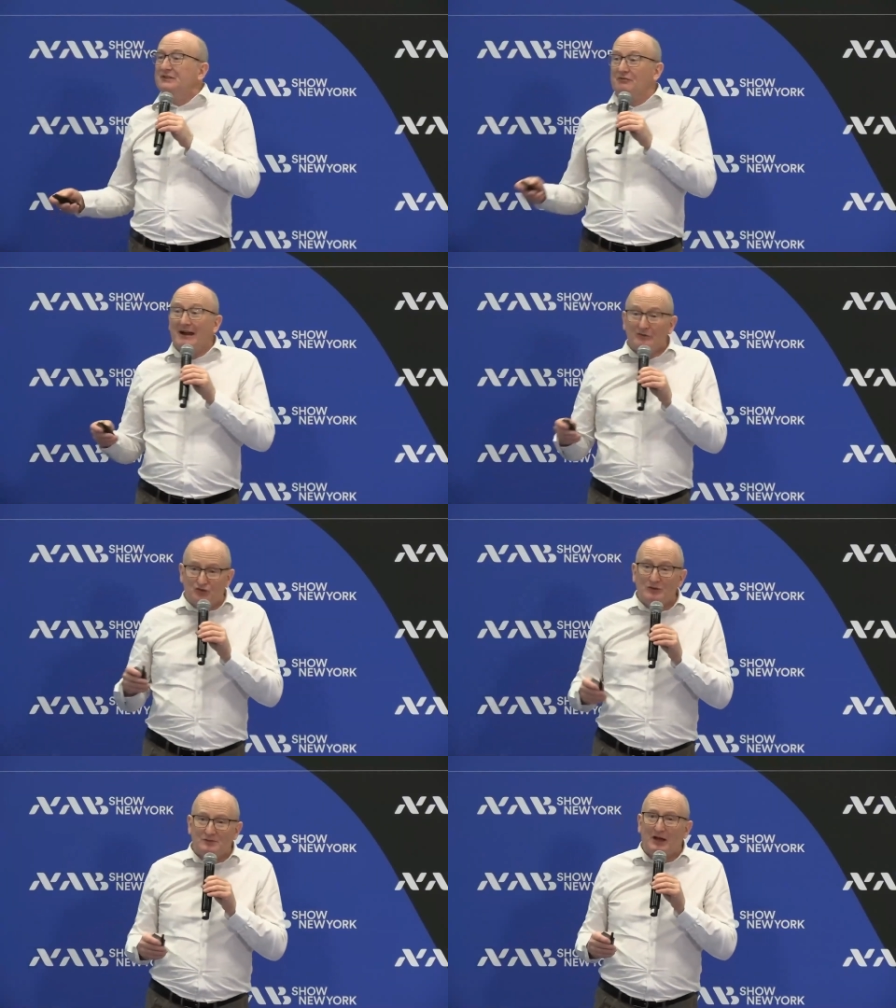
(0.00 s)
is a round
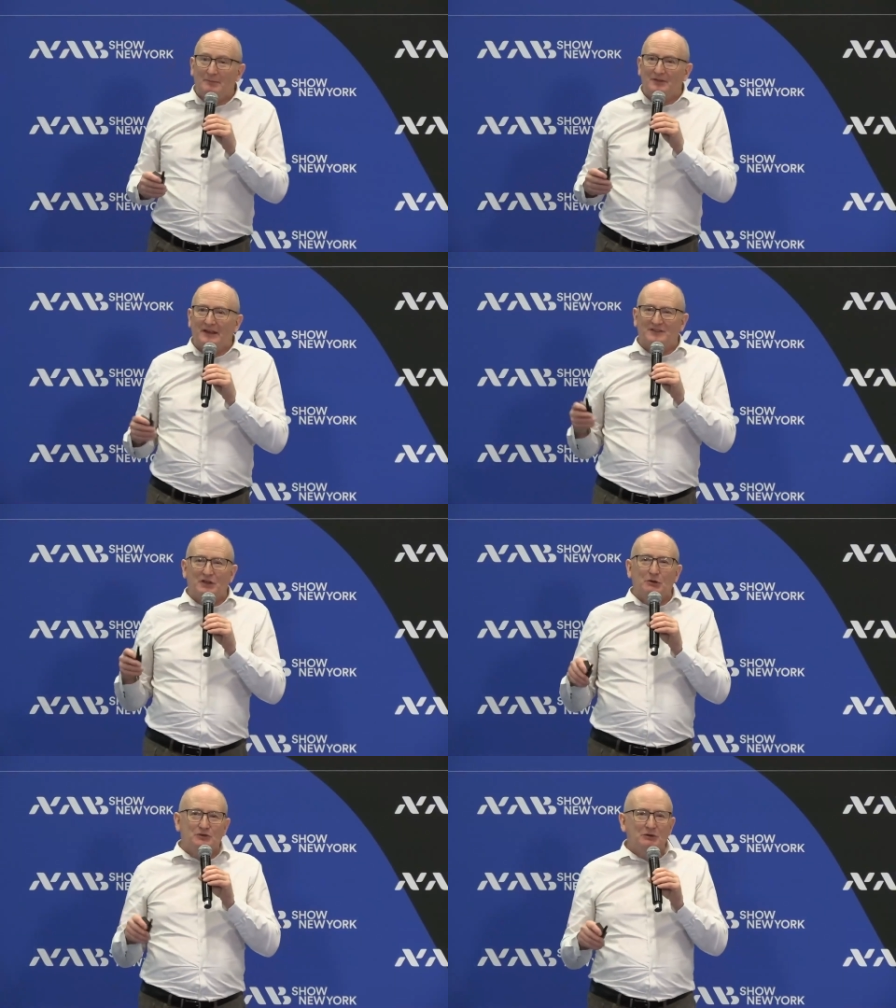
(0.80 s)
trip time thing. So
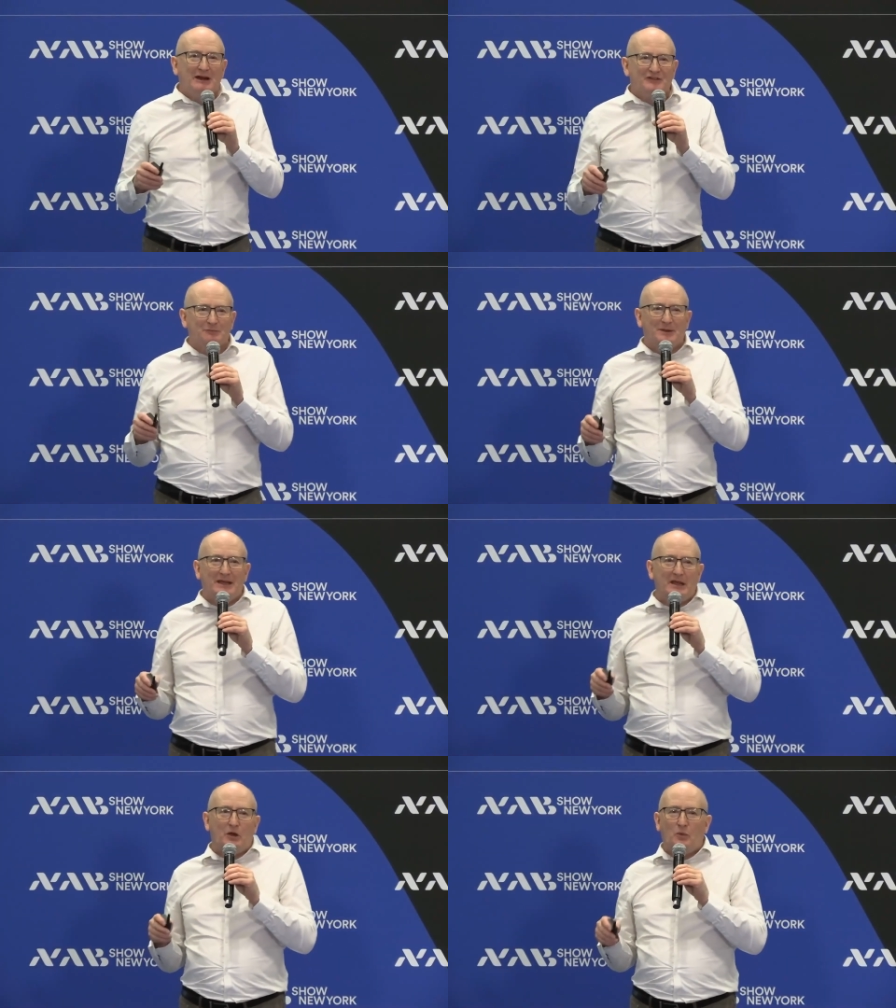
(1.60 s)
you do have to
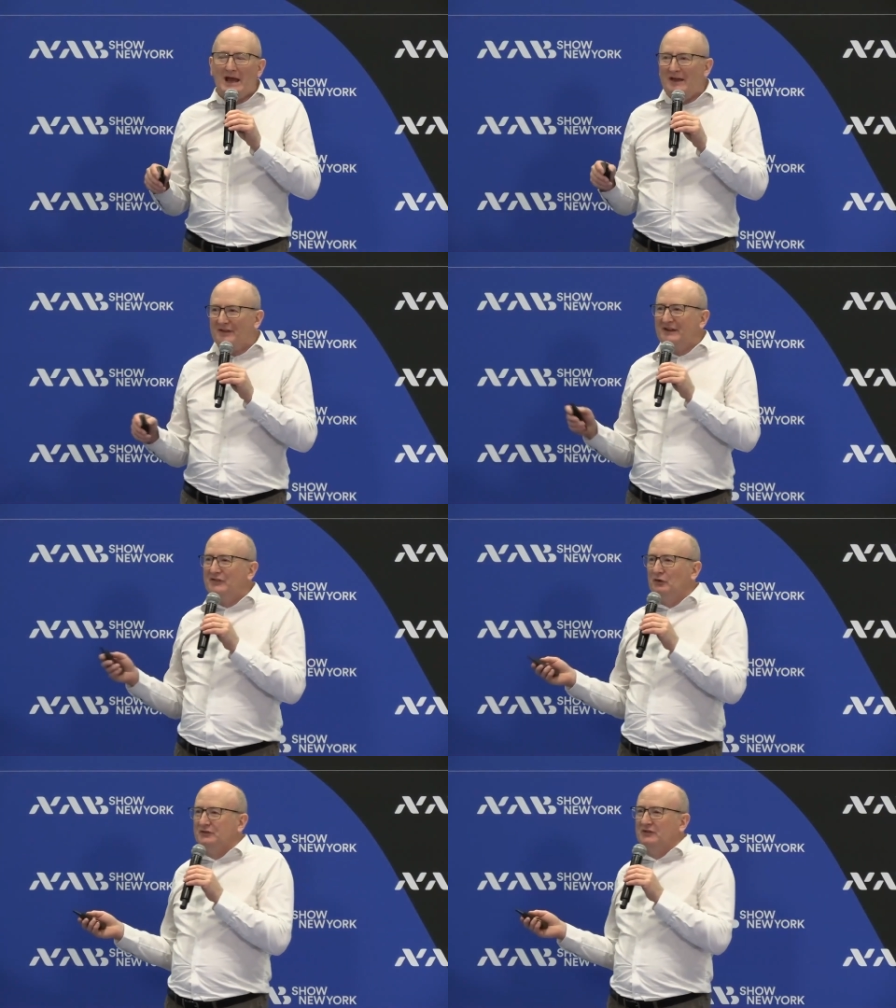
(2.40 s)
be aware that
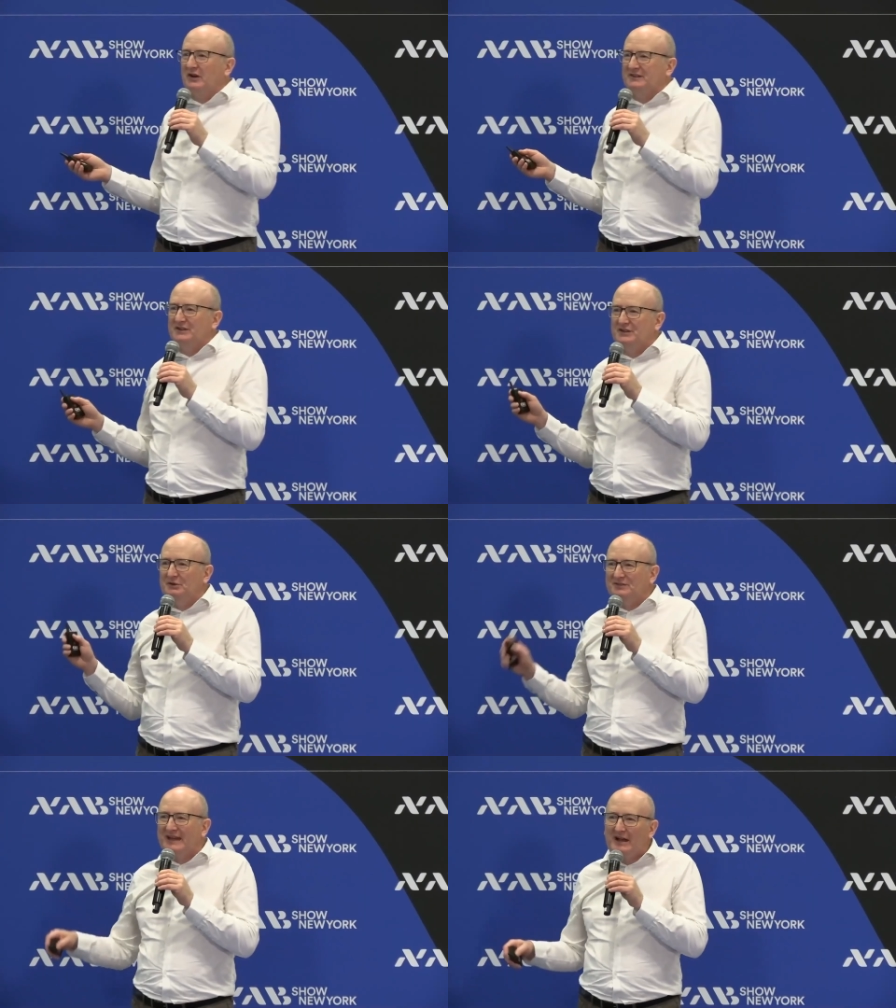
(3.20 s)
if you're starting to
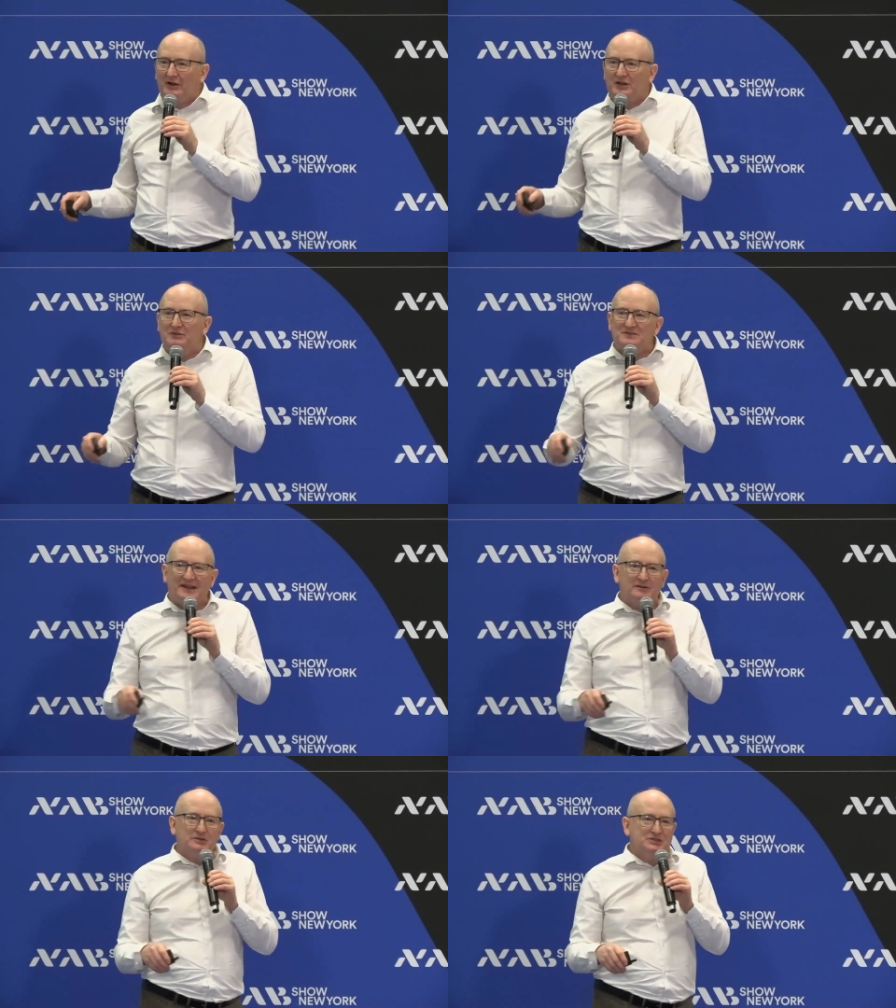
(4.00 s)
use ARQ
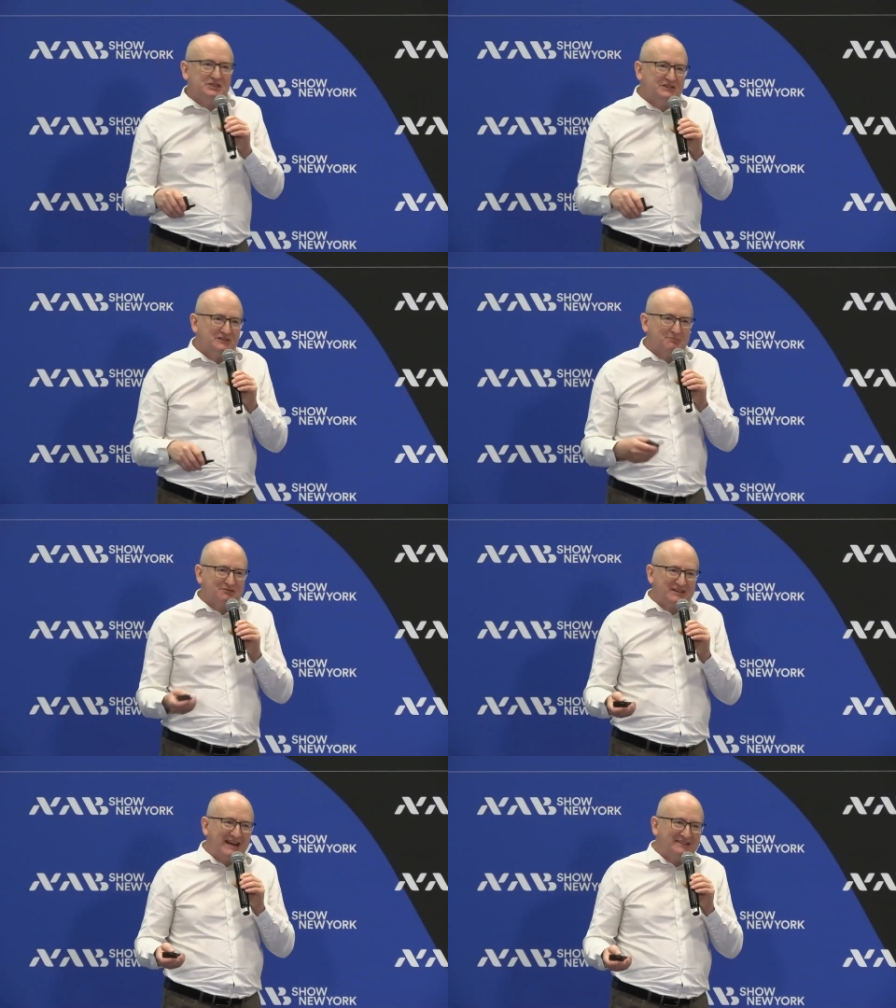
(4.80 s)
technologies to
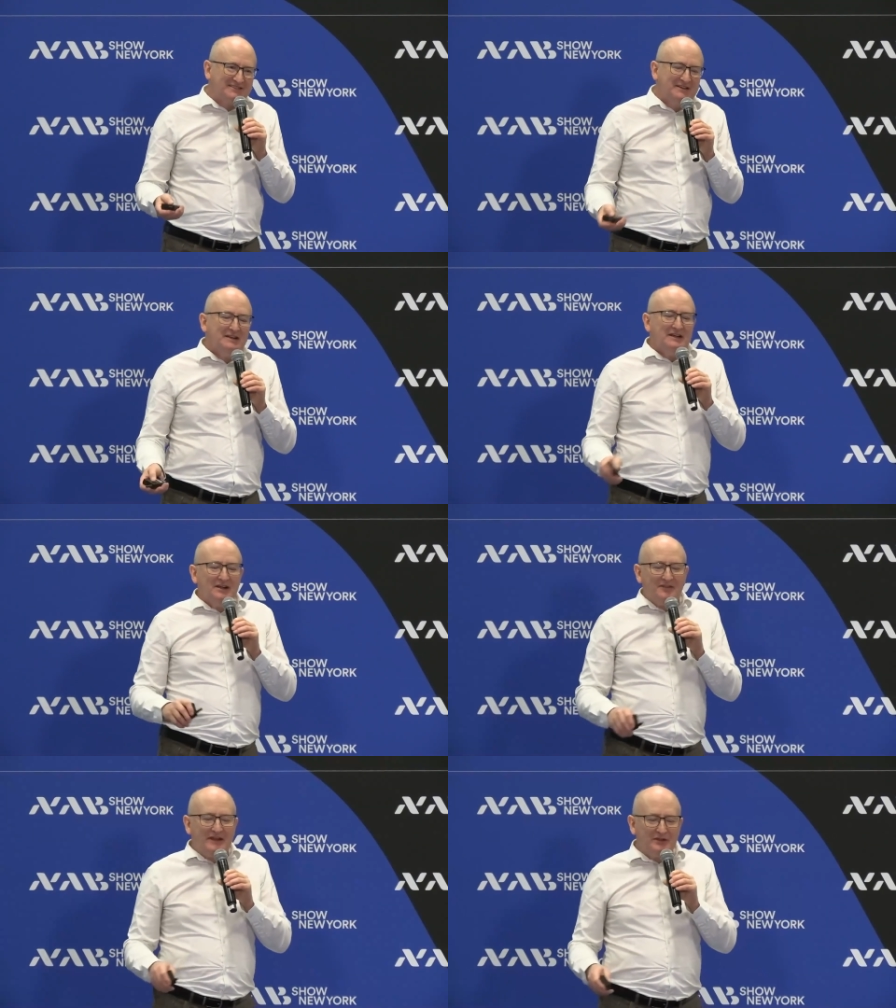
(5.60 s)
protect,
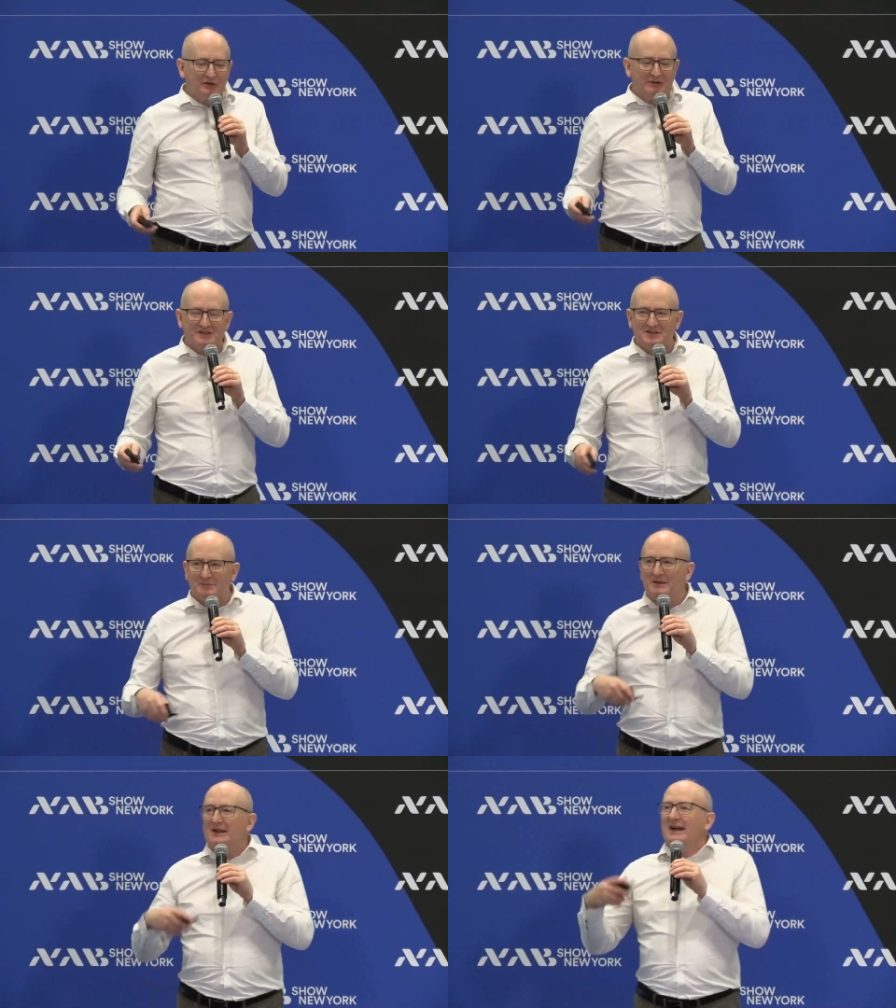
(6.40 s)
then there is
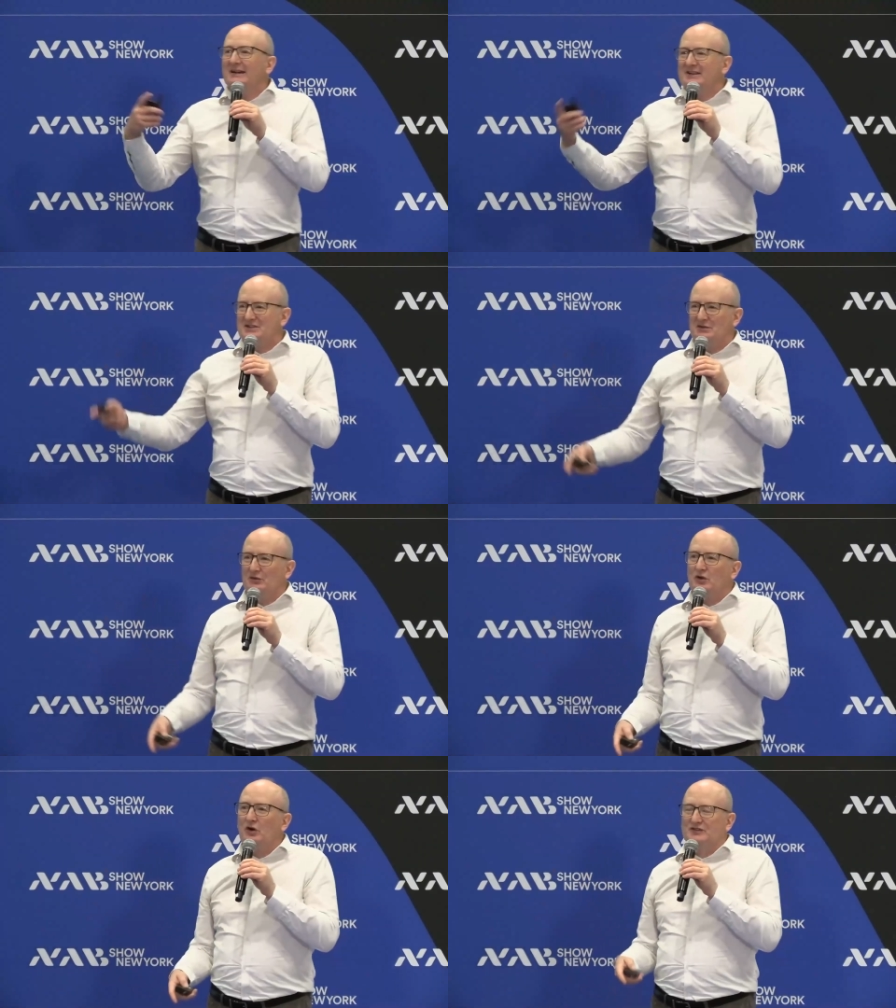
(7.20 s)
some
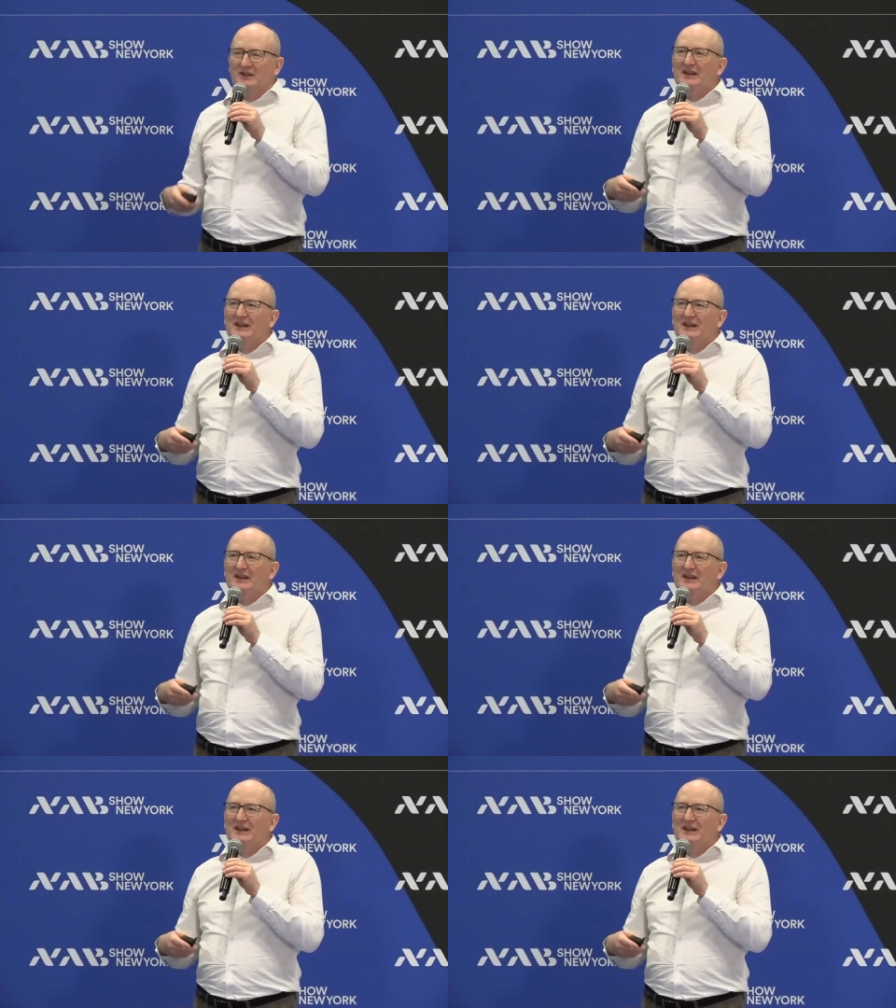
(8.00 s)
additional cost.